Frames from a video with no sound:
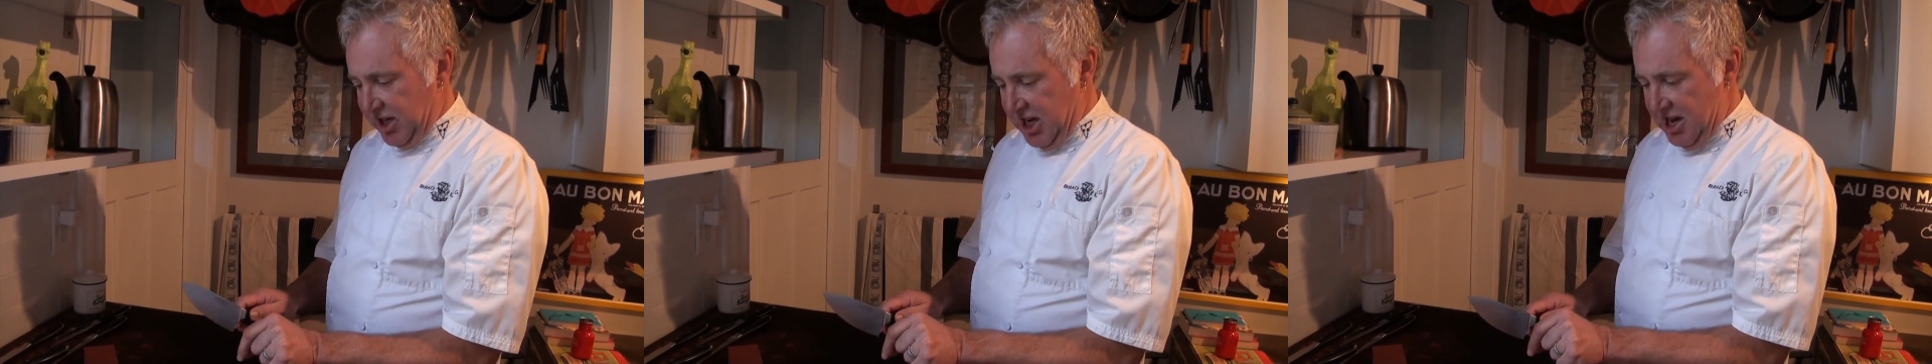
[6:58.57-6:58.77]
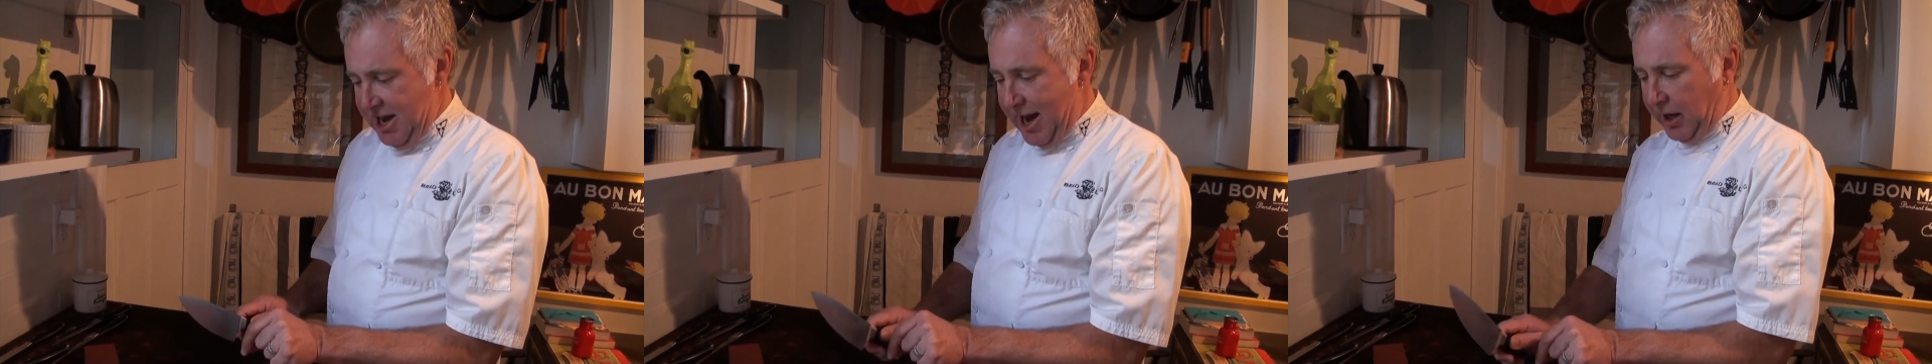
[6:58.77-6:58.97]

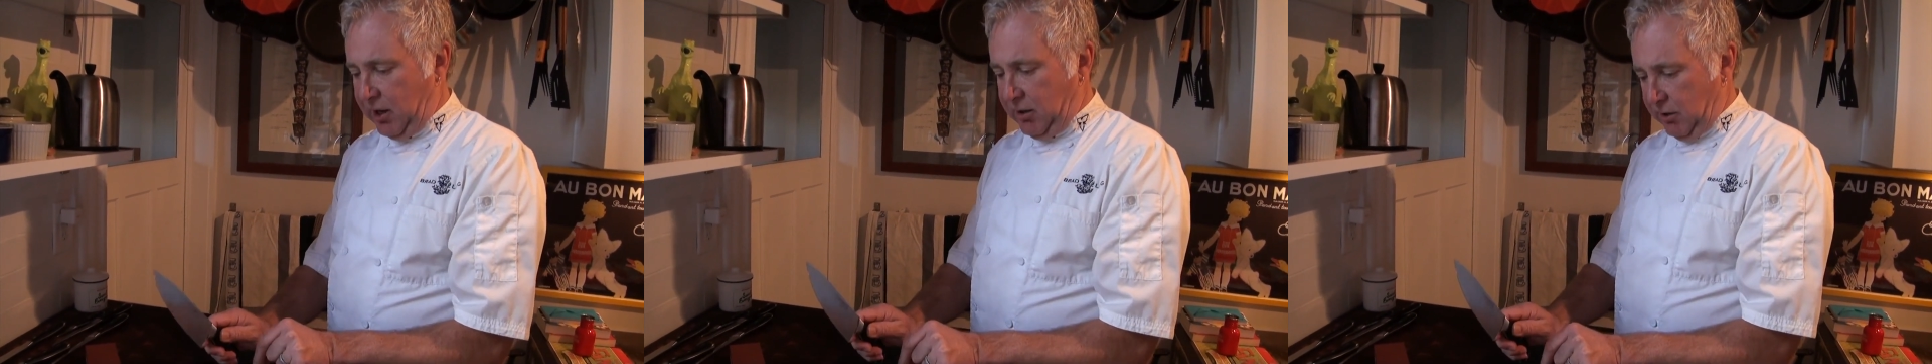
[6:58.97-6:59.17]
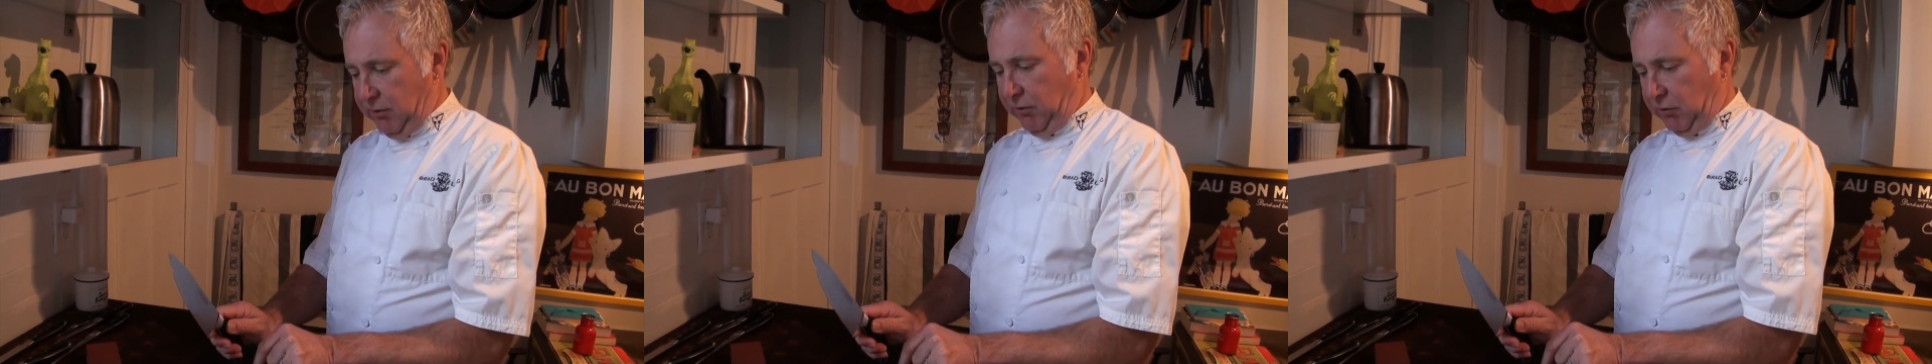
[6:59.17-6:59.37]

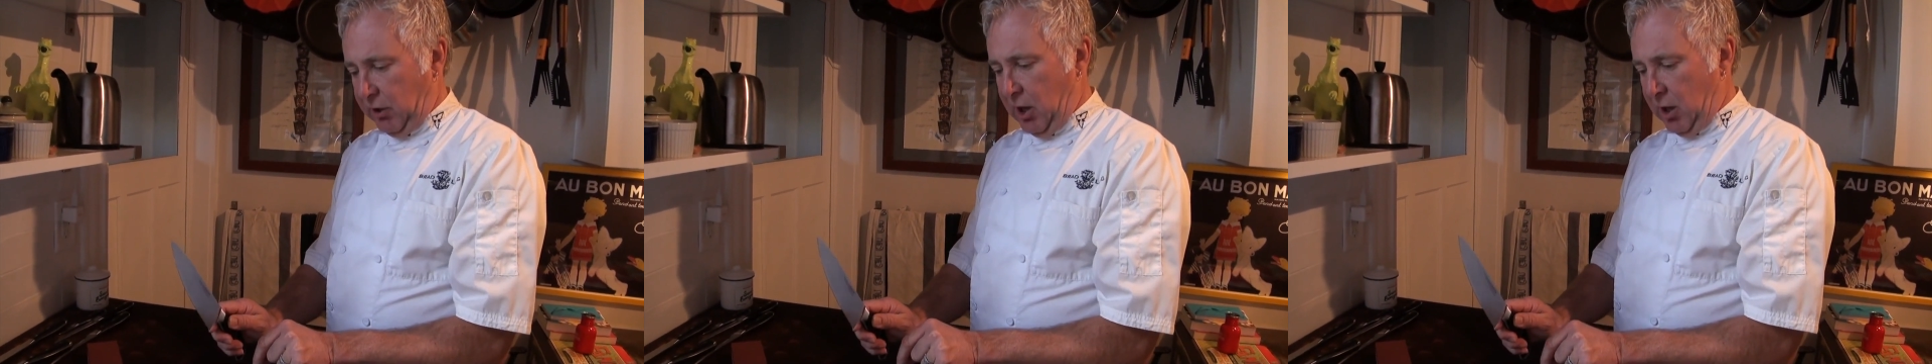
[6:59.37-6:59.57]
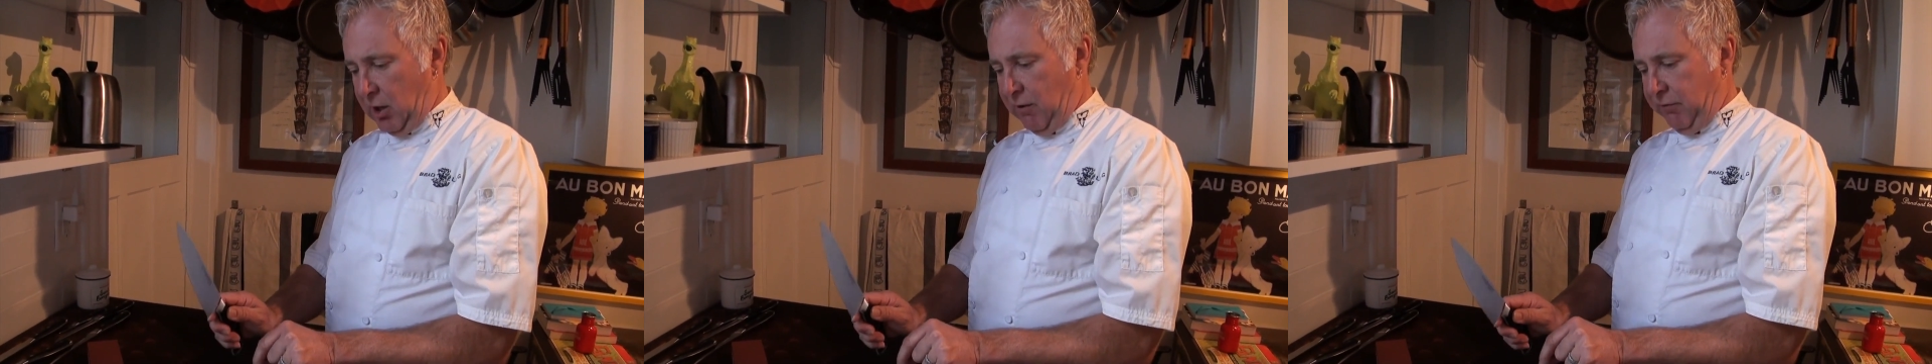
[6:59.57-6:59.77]
nick the
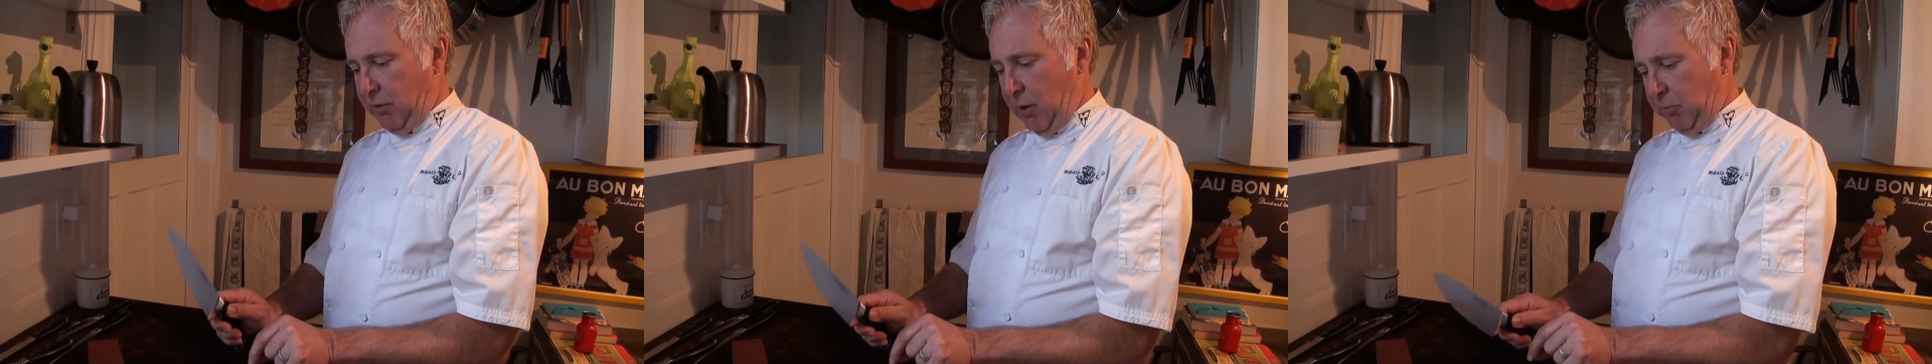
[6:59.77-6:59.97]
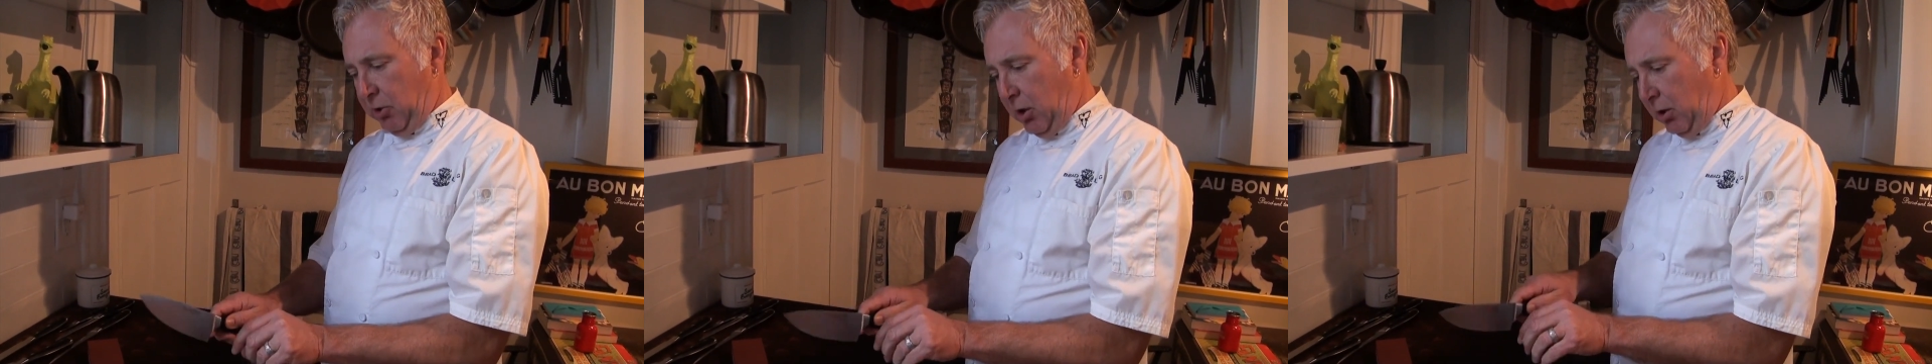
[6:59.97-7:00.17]
skin of
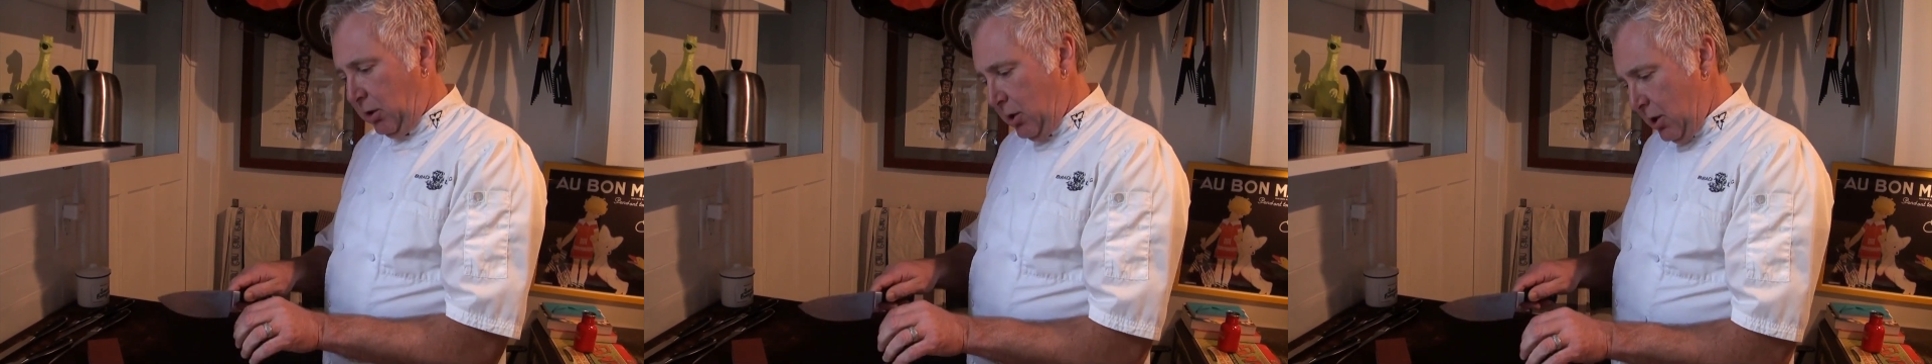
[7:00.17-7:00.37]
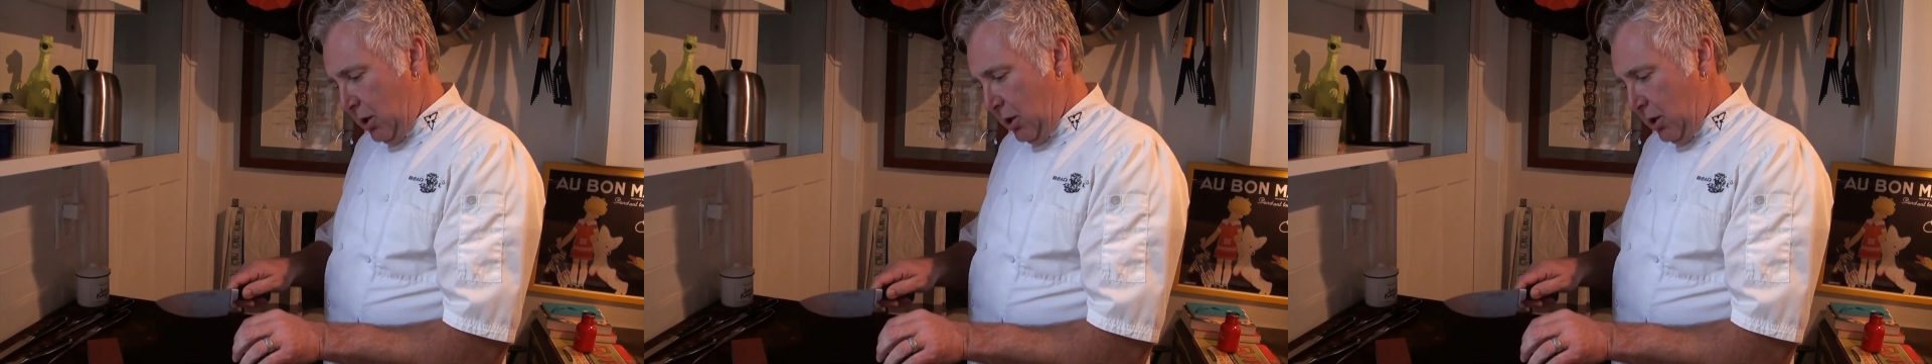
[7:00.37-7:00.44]
something,